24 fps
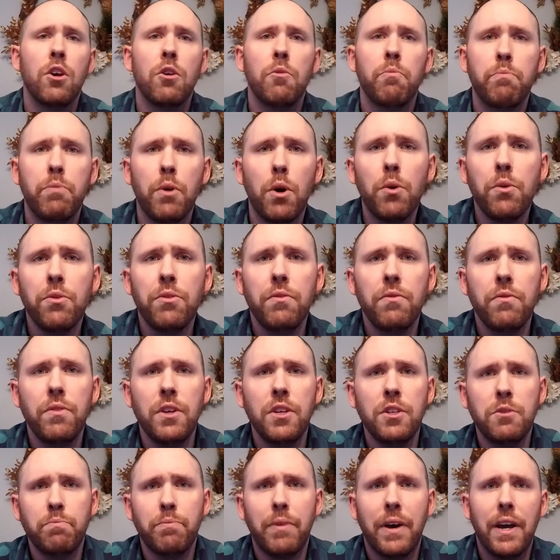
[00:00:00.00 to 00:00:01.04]
Both of
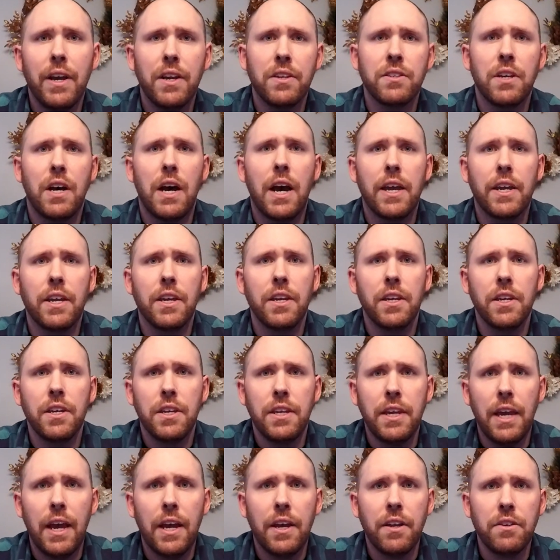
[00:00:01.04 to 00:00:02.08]
these bikes I can
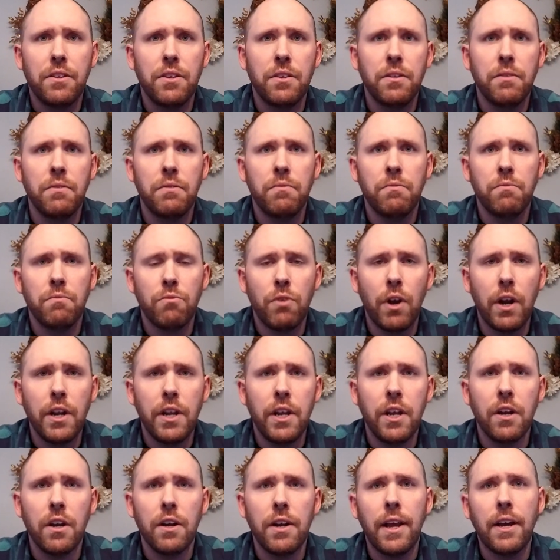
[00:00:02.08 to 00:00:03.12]
get right
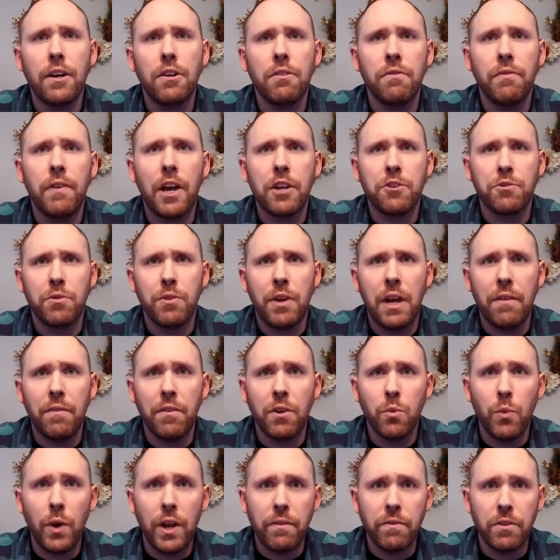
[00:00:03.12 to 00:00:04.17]
here in Halifax without having
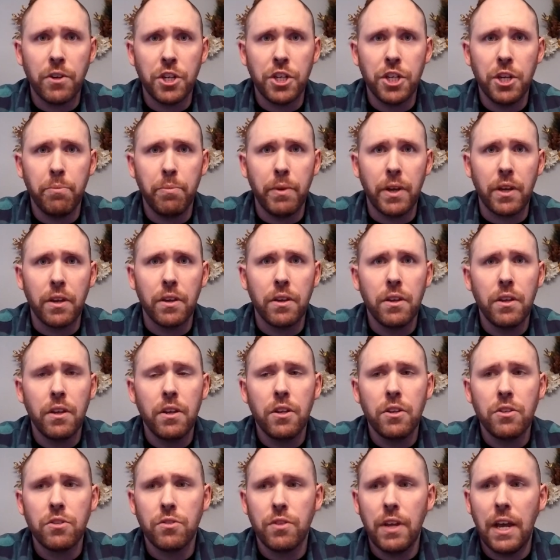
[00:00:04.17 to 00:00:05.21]
to wait for shipping.
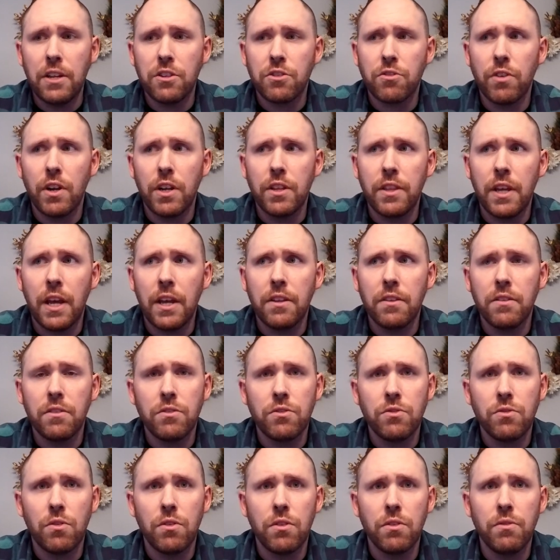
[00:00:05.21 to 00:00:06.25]
So that's great. That
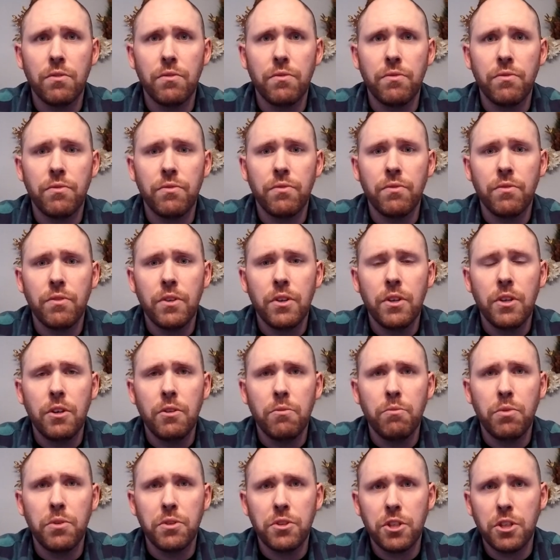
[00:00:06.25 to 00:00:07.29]
sort of
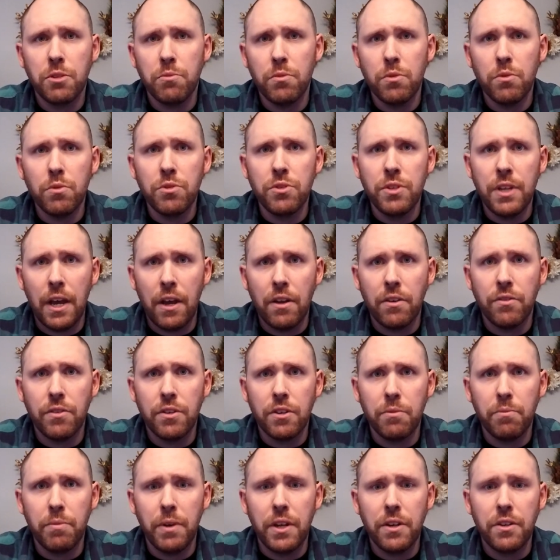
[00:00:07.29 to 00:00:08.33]
puts the Moose down a
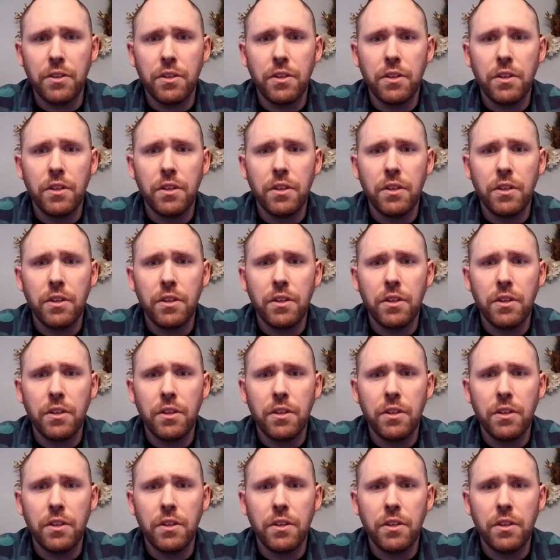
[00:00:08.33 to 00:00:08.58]
little bit.